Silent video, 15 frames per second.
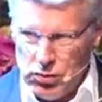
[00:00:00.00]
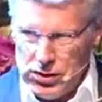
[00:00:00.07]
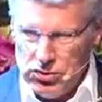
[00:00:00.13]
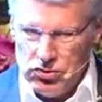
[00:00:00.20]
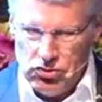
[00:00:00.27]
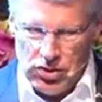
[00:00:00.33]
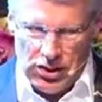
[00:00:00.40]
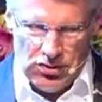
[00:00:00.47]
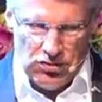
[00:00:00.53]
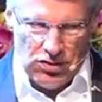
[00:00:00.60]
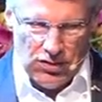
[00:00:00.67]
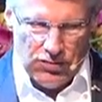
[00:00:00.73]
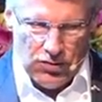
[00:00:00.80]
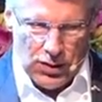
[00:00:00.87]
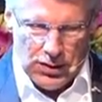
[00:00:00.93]
real gist
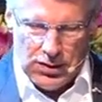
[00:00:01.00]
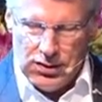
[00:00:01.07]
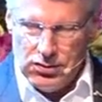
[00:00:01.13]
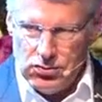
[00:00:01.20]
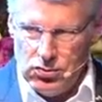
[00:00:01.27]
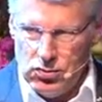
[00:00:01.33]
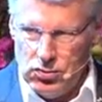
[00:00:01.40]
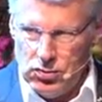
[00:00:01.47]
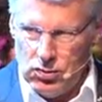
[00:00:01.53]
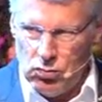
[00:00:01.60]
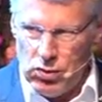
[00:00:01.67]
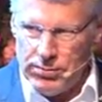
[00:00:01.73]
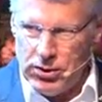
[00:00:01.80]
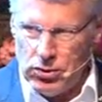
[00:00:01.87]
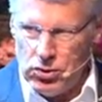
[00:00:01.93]
of what these two
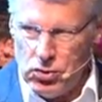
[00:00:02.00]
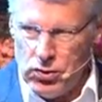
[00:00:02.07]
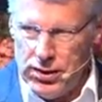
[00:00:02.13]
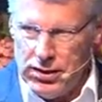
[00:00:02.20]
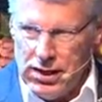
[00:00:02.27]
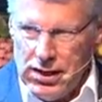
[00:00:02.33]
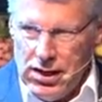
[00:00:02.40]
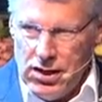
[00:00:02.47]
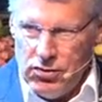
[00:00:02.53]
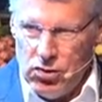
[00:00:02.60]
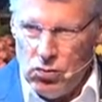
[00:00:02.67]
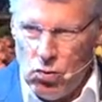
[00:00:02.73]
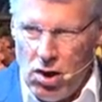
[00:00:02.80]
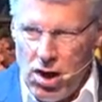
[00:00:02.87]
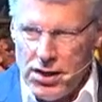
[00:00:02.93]
women are doing.
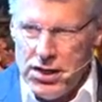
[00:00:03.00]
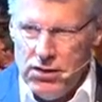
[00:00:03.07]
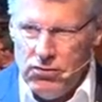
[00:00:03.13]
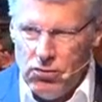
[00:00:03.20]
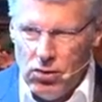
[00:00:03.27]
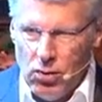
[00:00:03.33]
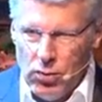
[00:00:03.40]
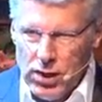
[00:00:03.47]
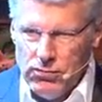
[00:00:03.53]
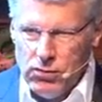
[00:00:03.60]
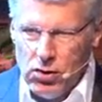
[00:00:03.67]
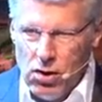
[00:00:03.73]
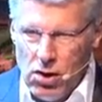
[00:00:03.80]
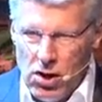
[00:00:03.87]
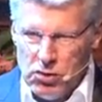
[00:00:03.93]
They're walking for a
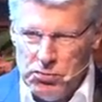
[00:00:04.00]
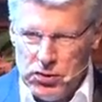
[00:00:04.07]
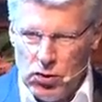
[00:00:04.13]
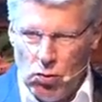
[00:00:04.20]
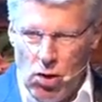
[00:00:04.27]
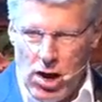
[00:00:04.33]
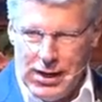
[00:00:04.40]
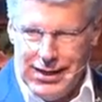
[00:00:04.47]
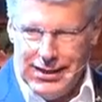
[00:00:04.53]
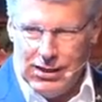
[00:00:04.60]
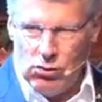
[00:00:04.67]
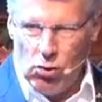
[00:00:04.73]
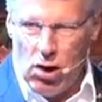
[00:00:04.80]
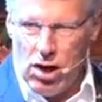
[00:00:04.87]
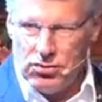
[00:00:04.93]
wonderful cause, but they're walking
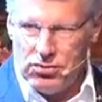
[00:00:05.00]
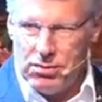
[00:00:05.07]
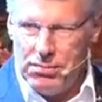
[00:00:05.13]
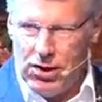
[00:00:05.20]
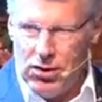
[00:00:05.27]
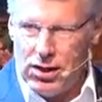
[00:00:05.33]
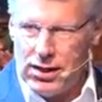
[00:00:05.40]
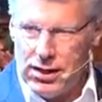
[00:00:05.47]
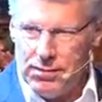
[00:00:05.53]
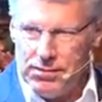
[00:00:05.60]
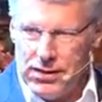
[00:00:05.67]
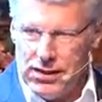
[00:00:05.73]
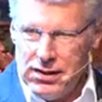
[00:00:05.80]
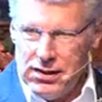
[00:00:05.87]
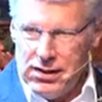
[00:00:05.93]
across America,
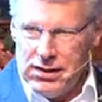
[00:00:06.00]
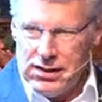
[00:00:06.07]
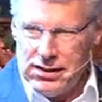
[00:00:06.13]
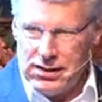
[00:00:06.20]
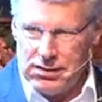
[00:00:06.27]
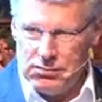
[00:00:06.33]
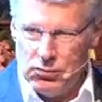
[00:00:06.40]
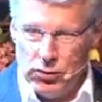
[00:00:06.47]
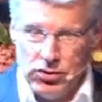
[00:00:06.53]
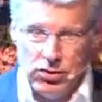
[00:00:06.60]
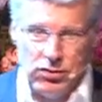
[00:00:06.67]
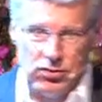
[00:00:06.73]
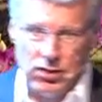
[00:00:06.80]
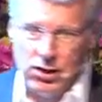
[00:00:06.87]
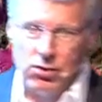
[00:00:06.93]
which
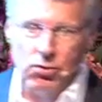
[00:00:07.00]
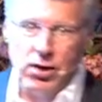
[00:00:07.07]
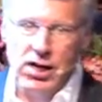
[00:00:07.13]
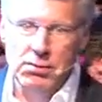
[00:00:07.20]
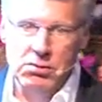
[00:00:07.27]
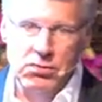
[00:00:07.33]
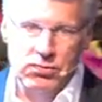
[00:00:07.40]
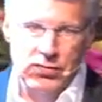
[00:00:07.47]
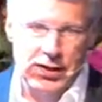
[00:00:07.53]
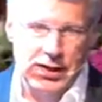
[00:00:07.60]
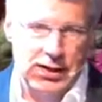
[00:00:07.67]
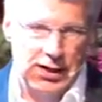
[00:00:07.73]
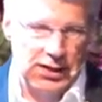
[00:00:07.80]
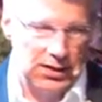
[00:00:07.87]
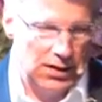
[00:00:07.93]
is an incredible
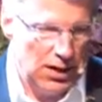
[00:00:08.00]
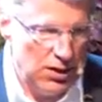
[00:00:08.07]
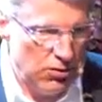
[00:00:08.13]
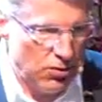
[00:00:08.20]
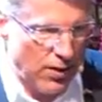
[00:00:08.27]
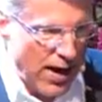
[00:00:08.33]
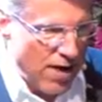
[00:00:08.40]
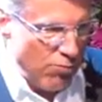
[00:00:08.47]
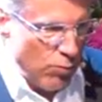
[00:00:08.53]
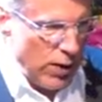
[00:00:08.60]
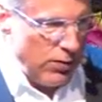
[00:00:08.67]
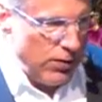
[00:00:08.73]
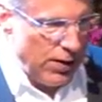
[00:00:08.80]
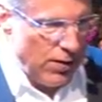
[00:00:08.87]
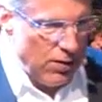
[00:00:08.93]
feat. And they're
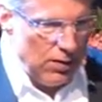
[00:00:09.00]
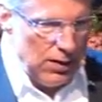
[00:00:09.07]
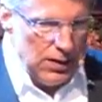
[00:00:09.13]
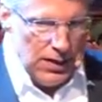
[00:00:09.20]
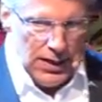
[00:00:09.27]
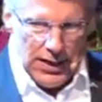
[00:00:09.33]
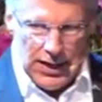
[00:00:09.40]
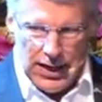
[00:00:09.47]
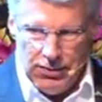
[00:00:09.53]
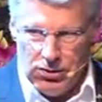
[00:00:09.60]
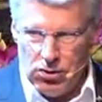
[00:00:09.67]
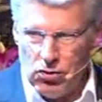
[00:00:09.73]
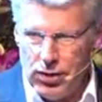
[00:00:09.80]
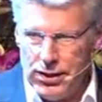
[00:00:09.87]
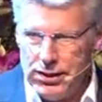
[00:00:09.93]
halfway there, and
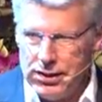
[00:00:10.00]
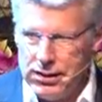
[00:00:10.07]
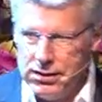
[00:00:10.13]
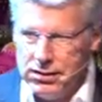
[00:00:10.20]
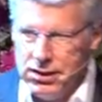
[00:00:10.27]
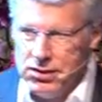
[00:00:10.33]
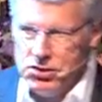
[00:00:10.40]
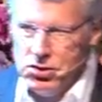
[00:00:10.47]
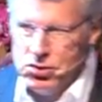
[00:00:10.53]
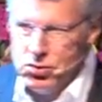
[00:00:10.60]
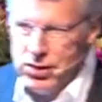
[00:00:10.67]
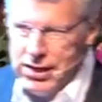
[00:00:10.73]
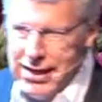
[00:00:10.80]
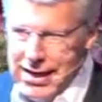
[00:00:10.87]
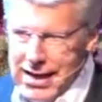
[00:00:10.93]
they're going to
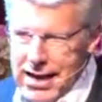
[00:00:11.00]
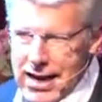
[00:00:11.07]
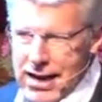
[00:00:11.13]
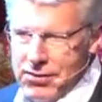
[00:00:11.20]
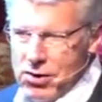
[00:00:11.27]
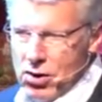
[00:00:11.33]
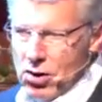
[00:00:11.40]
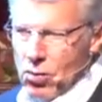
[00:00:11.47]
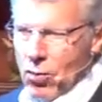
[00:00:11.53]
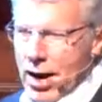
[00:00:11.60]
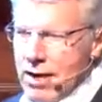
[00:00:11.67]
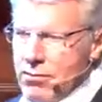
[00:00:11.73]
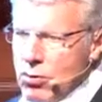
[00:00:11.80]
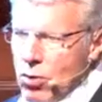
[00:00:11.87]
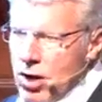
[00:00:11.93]
continue, and they'll
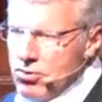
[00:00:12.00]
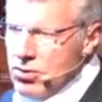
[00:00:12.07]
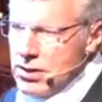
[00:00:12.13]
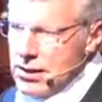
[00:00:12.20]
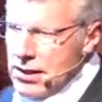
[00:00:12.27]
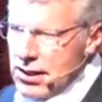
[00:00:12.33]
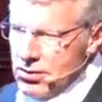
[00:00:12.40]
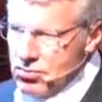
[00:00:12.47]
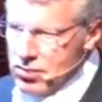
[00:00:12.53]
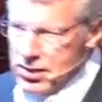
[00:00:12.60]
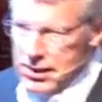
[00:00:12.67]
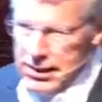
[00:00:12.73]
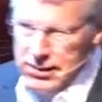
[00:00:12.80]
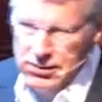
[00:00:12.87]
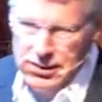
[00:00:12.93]
arrive in Washington,
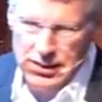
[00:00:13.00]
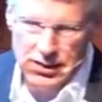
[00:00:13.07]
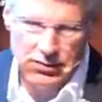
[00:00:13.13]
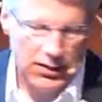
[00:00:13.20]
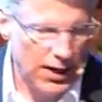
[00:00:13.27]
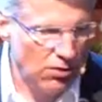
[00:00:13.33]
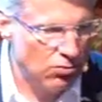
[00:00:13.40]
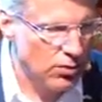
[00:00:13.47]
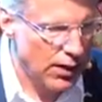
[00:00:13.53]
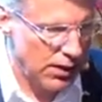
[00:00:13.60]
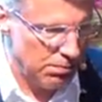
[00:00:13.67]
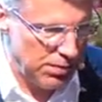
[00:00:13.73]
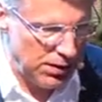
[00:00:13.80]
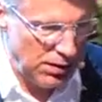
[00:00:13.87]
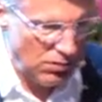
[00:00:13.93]
D.C. at the National Day
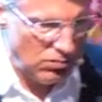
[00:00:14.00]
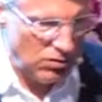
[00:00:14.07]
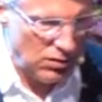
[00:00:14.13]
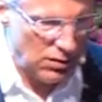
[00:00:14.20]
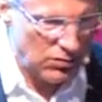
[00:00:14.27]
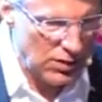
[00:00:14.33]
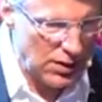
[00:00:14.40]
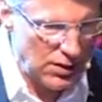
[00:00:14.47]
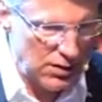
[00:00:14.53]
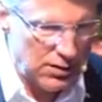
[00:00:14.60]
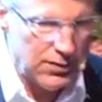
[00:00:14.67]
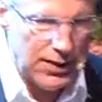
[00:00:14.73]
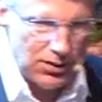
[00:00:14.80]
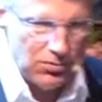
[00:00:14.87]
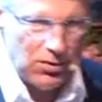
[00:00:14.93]
of Peace. Is that
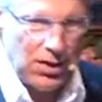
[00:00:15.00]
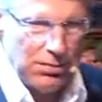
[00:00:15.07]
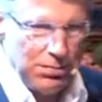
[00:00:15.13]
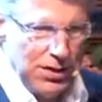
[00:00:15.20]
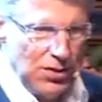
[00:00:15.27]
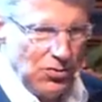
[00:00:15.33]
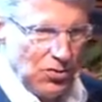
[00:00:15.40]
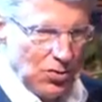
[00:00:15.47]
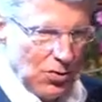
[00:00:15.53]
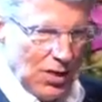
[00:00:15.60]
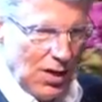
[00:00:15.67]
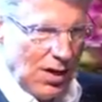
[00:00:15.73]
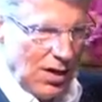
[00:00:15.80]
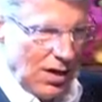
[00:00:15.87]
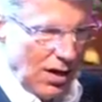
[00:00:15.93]
it? National Day of Peace. So
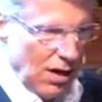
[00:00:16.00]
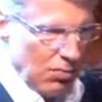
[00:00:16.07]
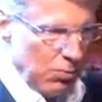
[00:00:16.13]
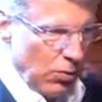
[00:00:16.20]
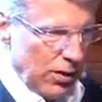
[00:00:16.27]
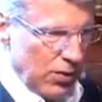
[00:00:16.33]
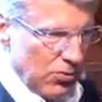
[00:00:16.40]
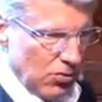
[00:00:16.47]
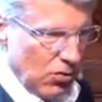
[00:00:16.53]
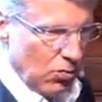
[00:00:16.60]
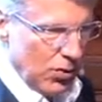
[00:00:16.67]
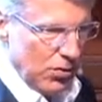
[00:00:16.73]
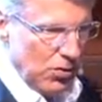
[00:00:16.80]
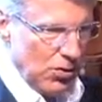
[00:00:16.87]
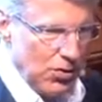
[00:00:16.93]
our prayers go
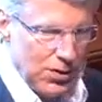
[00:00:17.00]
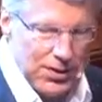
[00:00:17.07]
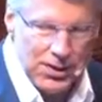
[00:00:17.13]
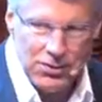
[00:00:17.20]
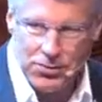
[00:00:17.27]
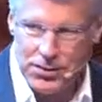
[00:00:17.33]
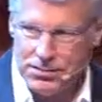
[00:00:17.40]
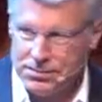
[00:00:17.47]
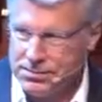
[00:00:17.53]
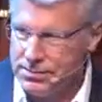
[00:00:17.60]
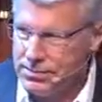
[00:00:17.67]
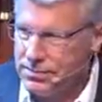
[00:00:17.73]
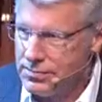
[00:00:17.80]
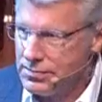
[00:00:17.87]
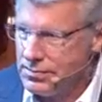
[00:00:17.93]
with you on that one.
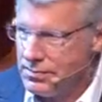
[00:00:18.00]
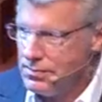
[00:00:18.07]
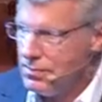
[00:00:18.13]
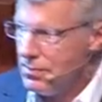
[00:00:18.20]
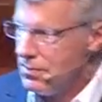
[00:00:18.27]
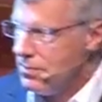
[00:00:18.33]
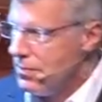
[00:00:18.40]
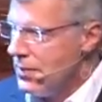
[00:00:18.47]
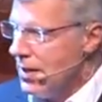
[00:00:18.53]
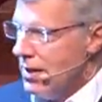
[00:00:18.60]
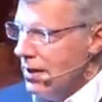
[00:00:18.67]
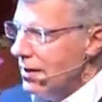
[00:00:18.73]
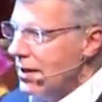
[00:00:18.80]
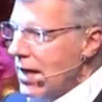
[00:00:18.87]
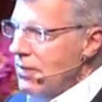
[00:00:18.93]

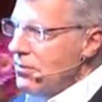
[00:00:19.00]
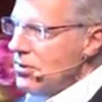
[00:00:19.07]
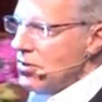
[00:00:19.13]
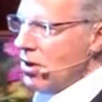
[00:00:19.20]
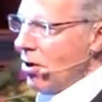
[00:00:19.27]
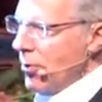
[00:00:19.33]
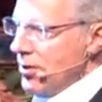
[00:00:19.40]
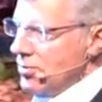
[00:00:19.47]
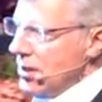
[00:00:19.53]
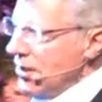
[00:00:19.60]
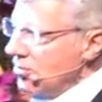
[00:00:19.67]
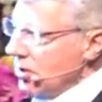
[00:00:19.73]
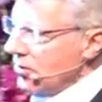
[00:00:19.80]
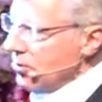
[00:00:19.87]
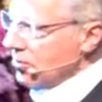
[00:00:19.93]
Life isn't always
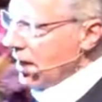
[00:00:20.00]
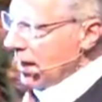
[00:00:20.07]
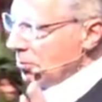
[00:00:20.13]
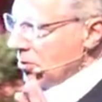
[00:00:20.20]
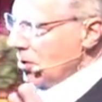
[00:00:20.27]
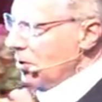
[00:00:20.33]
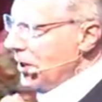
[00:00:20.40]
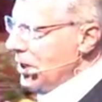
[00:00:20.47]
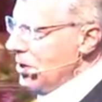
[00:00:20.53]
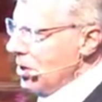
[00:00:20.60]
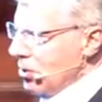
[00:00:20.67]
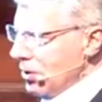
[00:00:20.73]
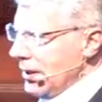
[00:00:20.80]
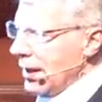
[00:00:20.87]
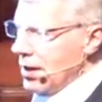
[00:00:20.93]
easy. There's absolutely
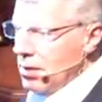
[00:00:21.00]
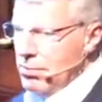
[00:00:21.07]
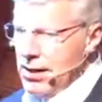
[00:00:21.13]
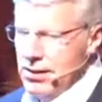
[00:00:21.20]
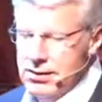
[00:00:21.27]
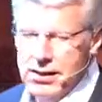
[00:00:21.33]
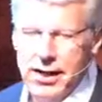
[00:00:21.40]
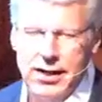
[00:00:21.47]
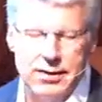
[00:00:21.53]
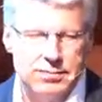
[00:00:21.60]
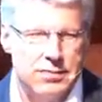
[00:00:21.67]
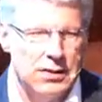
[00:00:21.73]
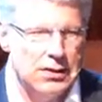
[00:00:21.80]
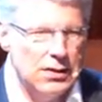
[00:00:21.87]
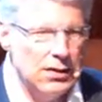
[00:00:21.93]
no doubt about that.
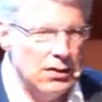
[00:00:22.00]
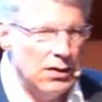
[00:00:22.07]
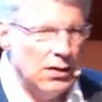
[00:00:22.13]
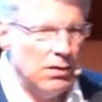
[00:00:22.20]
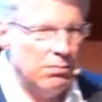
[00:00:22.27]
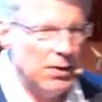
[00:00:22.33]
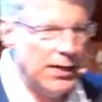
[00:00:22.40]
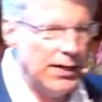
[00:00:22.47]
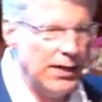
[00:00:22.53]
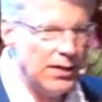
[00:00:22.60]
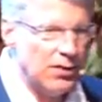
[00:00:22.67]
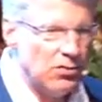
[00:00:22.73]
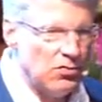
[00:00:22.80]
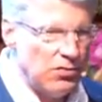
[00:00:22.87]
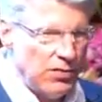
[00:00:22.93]
But it
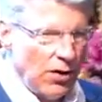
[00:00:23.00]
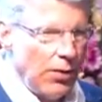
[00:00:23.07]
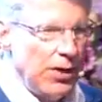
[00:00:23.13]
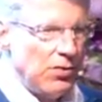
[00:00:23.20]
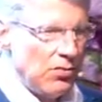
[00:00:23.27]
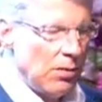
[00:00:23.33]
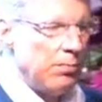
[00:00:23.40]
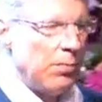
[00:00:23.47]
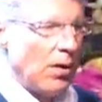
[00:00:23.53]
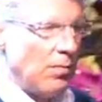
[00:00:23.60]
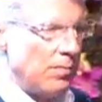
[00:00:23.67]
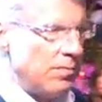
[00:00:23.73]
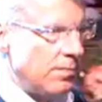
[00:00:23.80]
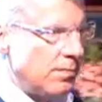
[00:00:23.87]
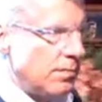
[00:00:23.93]
is very
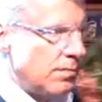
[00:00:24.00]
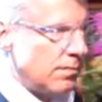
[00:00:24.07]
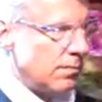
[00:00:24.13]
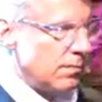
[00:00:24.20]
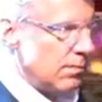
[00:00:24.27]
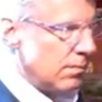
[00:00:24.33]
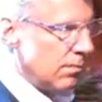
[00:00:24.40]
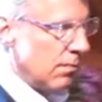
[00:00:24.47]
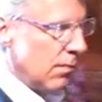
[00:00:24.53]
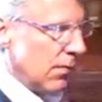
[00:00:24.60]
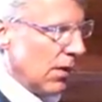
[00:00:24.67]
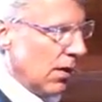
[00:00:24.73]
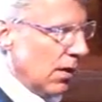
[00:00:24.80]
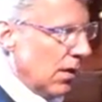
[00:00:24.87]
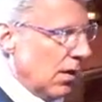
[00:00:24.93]
simple.
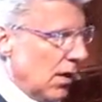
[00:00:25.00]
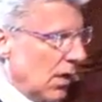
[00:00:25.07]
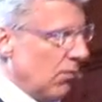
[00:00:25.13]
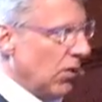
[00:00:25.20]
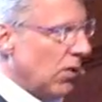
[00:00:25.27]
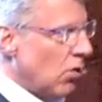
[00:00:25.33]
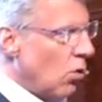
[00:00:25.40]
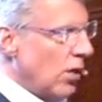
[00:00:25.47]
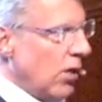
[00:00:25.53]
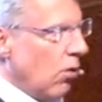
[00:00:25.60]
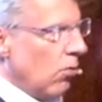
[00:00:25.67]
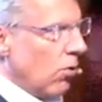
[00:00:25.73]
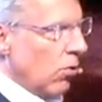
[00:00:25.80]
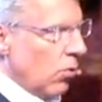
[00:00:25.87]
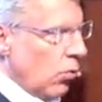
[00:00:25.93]
Even the lowly
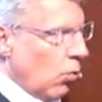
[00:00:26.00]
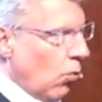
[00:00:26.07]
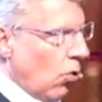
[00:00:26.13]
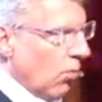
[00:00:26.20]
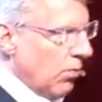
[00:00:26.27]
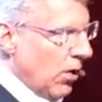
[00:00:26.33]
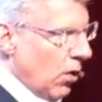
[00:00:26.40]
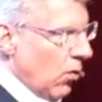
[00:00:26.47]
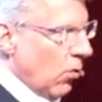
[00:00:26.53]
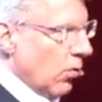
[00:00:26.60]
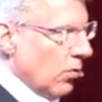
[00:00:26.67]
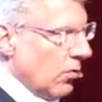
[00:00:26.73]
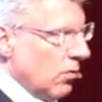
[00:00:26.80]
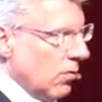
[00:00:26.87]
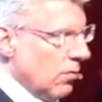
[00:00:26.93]
earthworm
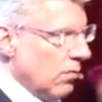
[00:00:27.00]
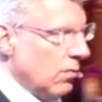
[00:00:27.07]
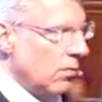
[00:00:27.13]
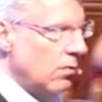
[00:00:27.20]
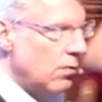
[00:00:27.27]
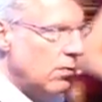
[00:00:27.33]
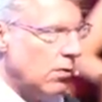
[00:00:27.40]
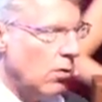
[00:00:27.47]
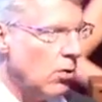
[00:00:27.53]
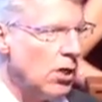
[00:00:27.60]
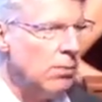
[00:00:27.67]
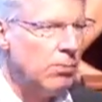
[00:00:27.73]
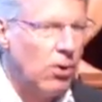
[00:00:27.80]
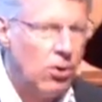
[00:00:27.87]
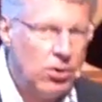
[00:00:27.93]
knows the
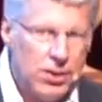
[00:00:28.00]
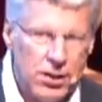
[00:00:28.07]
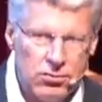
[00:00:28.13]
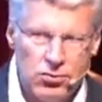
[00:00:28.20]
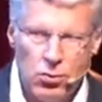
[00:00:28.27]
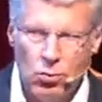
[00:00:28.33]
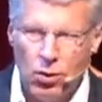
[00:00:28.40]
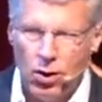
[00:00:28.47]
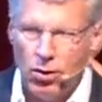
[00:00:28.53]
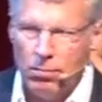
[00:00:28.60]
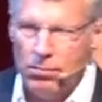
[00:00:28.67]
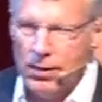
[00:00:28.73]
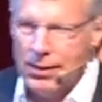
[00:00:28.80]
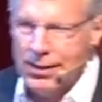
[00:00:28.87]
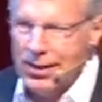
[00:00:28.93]
early bird gets the
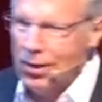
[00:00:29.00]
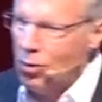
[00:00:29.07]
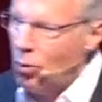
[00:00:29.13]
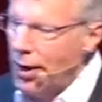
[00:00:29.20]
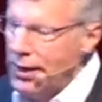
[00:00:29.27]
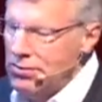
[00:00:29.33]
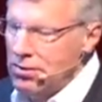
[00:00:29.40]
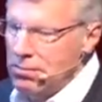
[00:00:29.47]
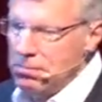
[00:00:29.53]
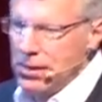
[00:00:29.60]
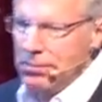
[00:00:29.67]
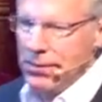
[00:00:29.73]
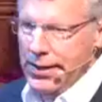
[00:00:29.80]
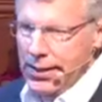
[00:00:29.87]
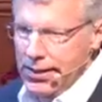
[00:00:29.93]
worm quite
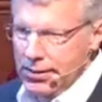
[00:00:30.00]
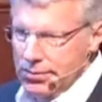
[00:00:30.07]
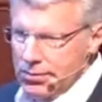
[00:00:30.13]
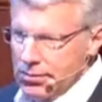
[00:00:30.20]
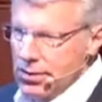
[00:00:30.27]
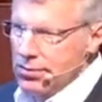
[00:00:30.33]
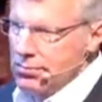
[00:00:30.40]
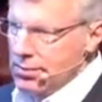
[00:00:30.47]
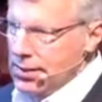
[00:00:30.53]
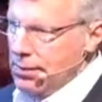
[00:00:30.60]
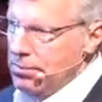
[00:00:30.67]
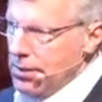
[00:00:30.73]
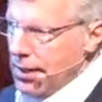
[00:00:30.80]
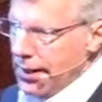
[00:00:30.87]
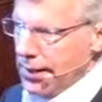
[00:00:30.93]
simply means
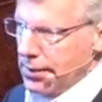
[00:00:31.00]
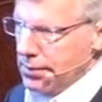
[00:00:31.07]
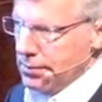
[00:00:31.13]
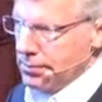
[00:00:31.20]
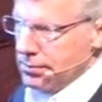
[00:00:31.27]
sleep late.